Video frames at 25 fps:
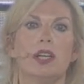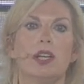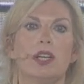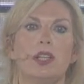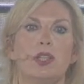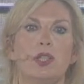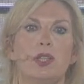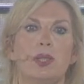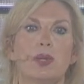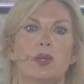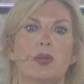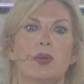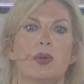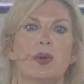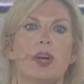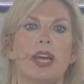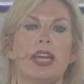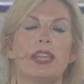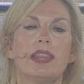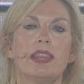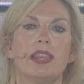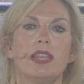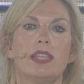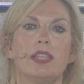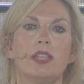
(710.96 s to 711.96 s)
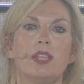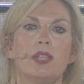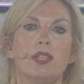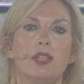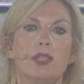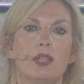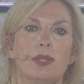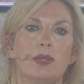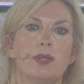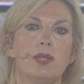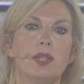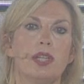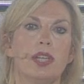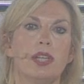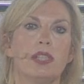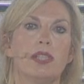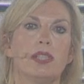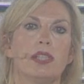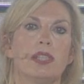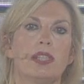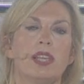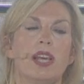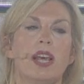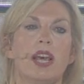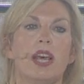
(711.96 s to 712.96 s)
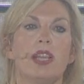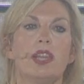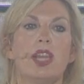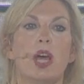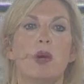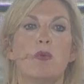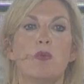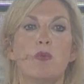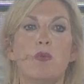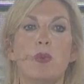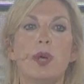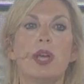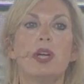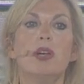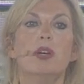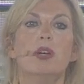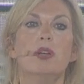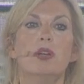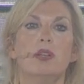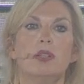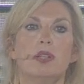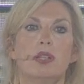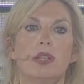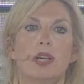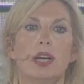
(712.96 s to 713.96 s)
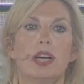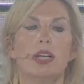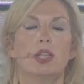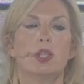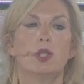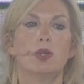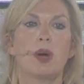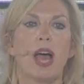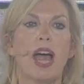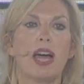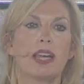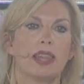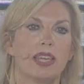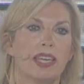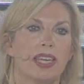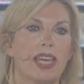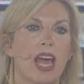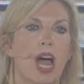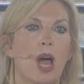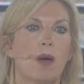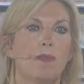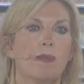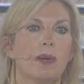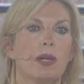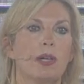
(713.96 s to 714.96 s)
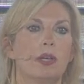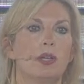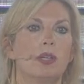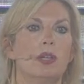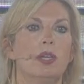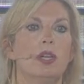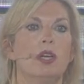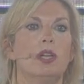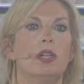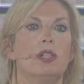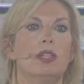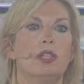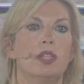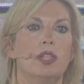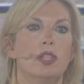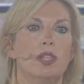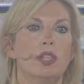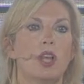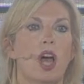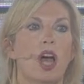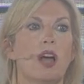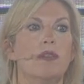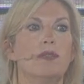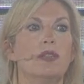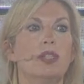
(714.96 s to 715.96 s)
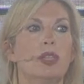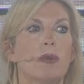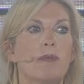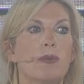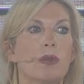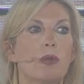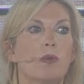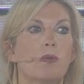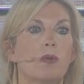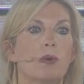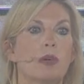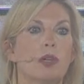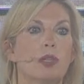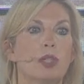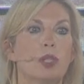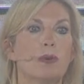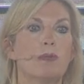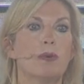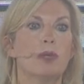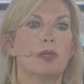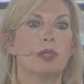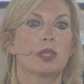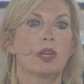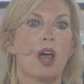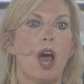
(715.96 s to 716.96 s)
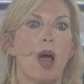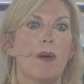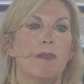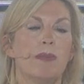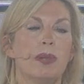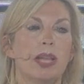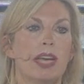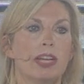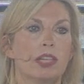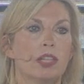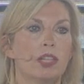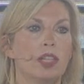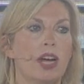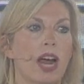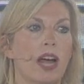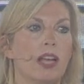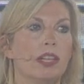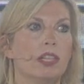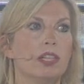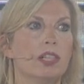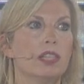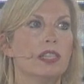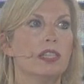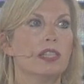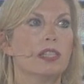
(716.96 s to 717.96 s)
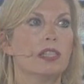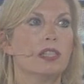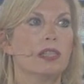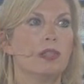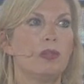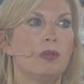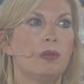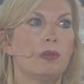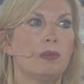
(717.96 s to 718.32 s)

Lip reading: to create the solutions that will attract the capital to solve some of the world's most complex challenges.